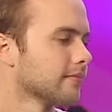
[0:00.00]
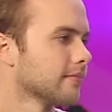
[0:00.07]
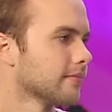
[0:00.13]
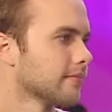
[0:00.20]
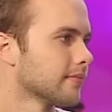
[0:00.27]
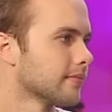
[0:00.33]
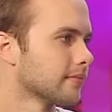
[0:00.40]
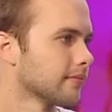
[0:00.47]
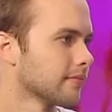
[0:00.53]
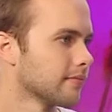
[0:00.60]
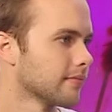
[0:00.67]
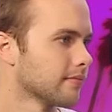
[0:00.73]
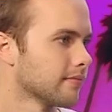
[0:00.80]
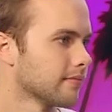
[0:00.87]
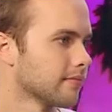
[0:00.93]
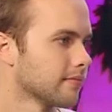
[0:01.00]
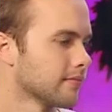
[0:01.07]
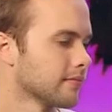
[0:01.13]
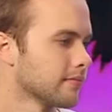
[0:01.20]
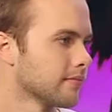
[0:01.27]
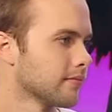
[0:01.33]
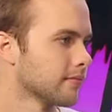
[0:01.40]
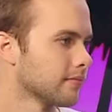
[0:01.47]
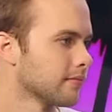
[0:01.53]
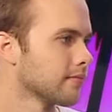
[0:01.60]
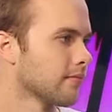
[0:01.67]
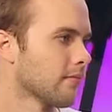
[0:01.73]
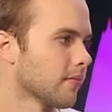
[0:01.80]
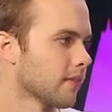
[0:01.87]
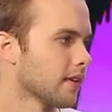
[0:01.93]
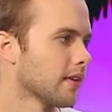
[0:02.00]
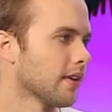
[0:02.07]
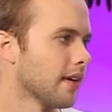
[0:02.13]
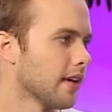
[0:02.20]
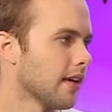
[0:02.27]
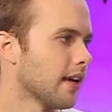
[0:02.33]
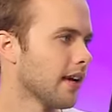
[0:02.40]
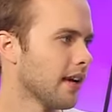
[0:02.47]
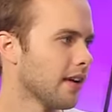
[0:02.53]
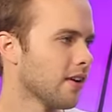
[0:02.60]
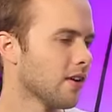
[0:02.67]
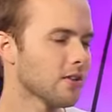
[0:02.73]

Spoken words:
(not speaking)